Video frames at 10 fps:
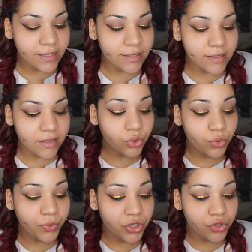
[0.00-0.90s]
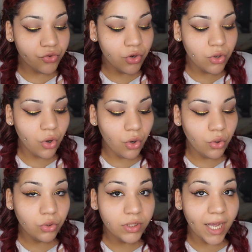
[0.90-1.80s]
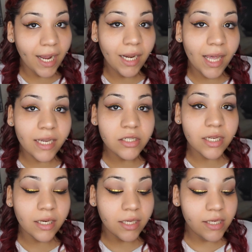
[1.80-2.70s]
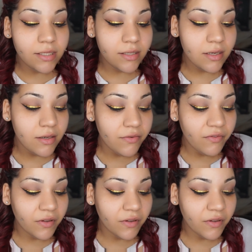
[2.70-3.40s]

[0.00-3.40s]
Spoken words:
Super Strong Hold Eyelash Adhesive.